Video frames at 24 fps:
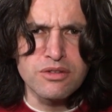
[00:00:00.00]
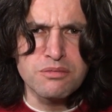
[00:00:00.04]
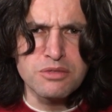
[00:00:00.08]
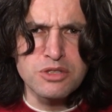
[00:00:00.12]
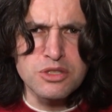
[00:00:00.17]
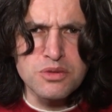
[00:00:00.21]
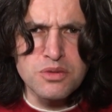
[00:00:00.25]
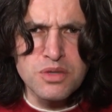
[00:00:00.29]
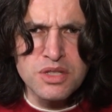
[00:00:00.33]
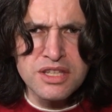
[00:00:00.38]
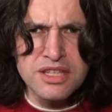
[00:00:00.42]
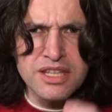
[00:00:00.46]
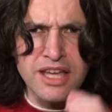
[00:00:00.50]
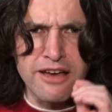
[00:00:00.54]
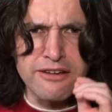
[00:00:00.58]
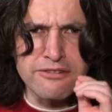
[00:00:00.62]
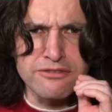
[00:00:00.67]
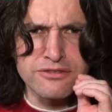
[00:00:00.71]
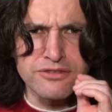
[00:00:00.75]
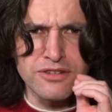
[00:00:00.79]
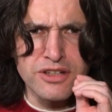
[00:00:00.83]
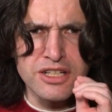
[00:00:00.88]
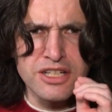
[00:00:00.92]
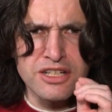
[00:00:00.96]
between that
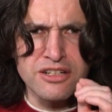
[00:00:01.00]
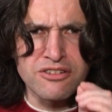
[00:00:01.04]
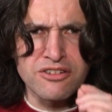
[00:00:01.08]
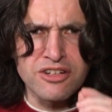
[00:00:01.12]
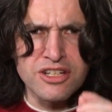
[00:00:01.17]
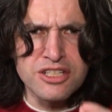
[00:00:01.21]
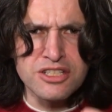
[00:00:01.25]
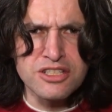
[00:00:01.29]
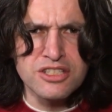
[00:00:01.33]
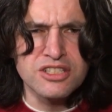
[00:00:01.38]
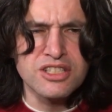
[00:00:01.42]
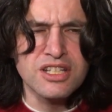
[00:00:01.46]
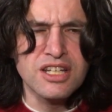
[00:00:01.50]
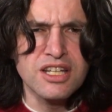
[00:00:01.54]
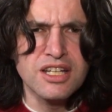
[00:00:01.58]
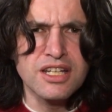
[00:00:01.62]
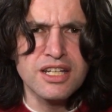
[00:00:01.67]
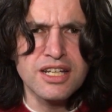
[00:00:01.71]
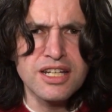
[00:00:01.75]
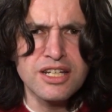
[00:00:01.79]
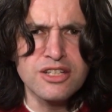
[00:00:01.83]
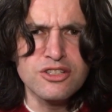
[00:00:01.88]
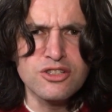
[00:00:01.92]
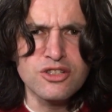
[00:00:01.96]
funny ridge
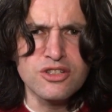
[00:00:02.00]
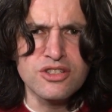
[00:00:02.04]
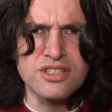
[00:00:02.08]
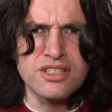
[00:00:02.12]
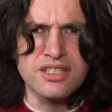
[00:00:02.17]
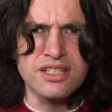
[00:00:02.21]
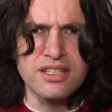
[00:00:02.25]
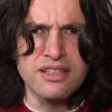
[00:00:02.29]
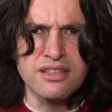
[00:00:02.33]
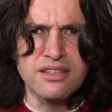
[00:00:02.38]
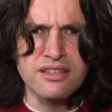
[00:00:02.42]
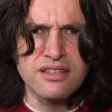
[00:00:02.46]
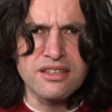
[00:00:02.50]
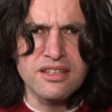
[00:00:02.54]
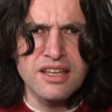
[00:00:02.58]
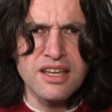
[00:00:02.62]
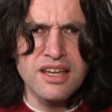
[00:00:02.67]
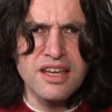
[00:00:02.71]
and your teeth.